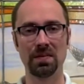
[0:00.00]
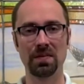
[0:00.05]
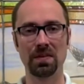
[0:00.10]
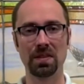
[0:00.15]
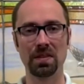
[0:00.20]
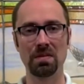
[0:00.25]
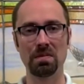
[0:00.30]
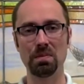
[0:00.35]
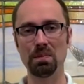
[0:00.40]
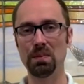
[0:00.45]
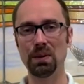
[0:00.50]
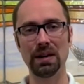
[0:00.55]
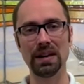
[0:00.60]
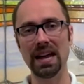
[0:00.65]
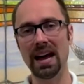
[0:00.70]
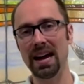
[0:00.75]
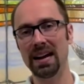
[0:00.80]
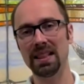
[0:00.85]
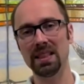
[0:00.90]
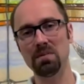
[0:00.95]
but
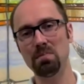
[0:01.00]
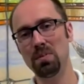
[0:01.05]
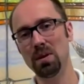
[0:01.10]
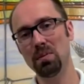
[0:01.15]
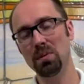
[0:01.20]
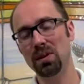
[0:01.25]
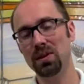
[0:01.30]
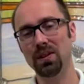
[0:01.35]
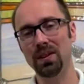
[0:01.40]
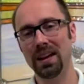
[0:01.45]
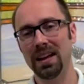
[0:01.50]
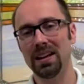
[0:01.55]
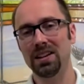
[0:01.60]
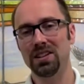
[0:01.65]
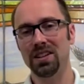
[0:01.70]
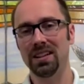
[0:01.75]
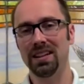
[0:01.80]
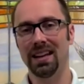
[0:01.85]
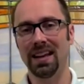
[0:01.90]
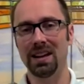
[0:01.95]
not in the biblical
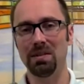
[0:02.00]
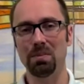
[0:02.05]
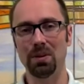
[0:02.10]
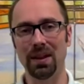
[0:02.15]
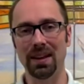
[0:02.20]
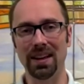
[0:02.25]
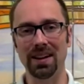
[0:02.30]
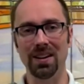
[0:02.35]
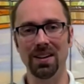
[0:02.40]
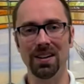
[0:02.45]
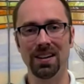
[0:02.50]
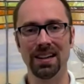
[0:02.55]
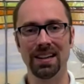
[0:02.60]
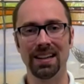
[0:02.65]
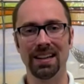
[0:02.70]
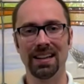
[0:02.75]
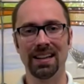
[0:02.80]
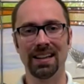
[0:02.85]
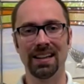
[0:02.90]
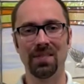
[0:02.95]
ancient day planner.
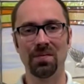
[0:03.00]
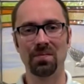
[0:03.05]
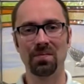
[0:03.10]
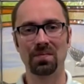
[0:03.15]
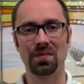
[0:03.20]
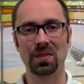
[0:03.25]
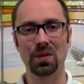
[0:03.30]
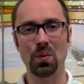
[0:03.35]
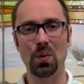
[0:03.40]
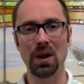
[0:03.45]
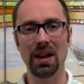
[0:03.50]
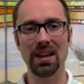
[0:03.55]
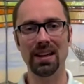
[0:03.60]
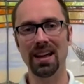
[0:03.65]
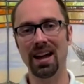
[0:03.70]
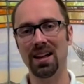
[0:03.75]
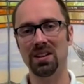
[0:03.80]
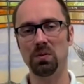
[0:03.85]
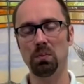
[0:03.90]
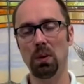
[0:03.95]
The way
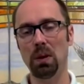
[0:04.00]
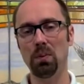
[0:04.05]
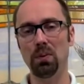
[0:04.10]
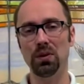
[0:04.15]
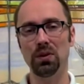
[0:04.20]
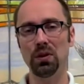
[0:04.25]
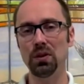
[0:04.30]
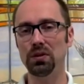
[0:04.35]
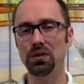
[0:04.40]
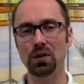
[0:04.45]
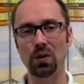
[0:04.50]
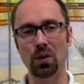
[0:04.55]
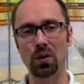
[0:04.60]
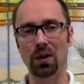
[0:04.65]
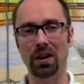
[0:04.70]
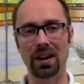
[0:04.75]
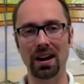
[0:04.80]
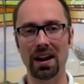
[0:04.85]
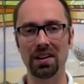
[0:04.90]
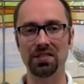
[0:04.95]
God's people used to
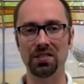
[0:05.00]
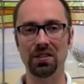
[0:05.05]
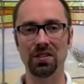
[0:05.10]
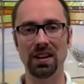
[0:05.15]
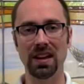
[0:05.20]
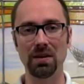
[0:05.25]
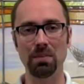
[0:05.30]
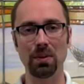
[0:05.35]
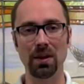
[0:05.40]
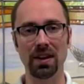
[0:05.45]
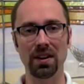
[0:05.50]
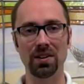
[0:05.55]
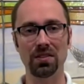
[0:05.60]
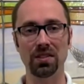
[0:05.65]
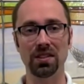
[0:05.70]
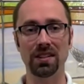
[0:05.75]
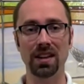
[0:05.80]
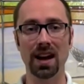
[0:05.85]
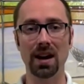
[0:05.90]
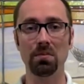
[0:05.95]
organize their day planners
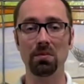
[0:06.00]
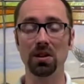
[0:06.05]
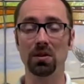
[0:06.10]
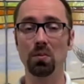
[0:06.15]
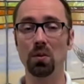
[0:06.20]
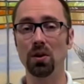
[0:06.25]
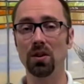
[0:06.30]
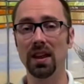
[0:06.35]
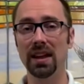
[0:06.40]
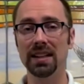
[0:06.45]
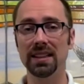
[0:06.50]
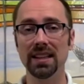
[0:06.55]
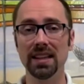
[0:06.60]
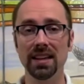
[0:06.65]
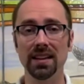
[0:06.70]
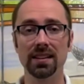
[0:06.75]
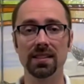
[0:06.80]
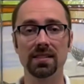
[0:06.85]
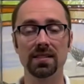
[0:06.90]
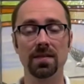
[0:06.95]
in time looked more like
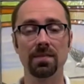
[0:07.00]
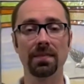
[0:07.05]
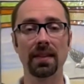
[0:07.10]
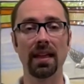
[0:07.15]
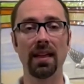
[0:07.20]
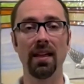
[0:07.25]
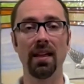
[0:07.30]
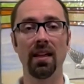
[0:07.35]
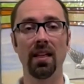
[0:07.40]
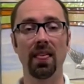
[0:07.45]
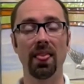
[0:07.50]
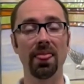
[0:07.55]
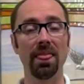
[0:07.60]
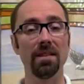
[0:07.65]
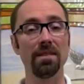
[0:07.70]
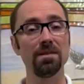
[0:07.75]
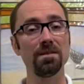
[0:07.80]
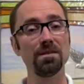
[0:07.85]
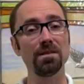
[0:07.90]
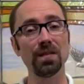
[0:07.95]
this.
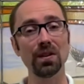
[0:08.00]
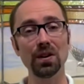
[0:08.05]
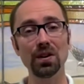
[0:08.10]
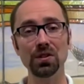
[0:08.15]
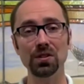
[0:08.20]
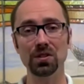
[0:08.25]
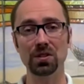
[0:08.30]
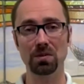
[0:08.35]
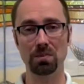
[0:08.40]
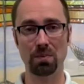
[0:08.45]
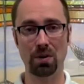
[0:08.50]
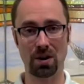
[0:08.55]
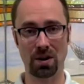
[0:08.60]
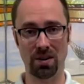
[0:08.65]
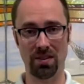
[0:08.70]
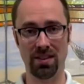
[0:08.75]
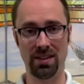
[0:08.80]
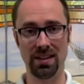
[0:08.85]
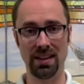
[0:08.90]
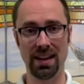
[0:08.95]
The first part
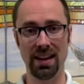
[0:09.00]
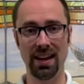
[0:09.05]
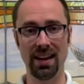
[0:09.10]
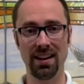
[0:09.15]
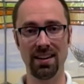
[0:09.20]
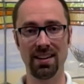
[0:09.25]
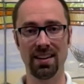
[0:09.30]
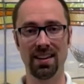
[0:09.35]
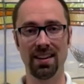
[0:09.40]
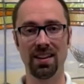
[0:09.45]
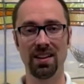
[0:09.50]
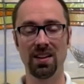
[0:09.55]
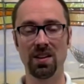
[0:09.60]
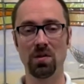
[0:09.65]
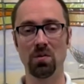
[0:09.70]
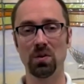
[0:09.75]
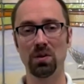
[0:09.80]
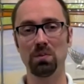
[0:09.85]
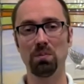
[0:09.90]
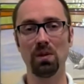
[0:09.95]
of the day
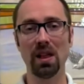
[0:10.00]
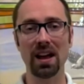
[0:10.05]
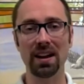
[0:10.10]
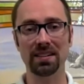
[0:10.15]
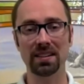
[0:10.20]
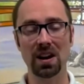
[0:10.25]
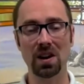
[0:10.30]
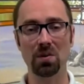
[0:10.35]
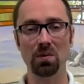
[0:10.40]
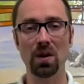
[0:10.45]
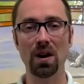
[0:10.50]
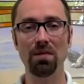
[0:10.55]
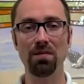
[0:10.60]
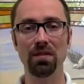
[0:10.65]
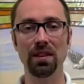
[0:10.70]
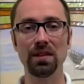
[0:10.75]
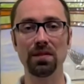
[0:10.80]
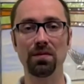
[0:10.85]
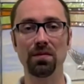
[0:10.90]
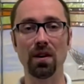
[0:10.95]
was blocked out
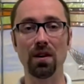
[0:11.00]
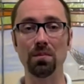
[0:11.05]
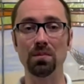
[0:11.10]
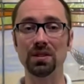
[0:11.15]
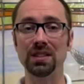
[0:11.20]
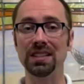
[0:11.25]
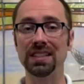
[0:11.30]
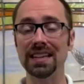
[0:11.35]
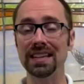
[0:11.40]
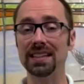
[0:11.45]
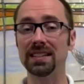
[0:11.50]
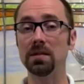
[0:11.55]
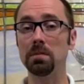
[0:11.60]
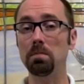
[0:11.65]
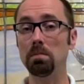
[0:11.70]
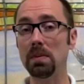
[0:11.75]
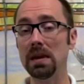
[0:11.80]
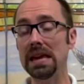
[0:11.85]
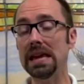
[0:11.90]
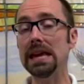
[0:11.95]
roughly from
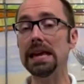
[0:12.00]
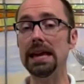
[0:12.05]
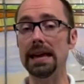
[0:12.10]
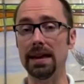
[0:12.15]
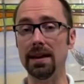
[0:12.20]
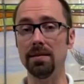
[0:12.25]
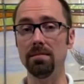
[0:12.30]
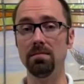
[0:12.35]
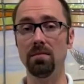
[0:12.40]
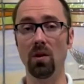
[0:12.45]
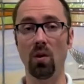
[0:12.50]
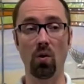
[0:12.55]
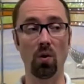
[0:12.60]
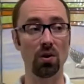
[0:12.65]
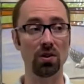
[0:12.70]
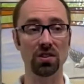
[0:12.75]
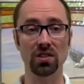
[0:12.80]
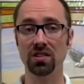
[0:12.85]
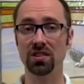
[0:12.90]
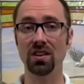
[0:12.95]
6 p.m.
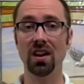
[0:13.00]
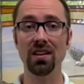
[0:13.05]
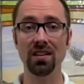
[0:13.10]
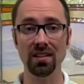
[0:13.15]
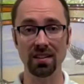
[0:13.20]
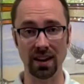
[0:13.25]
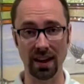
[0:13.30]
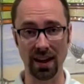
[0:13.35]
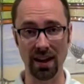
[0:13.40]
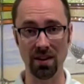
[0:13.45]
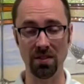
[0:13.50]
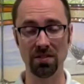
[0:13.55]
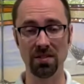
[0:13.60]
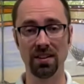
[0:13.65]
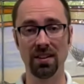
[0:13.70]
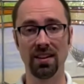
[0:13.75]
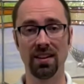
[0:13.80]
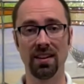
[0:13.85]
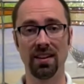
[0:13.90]
or sundown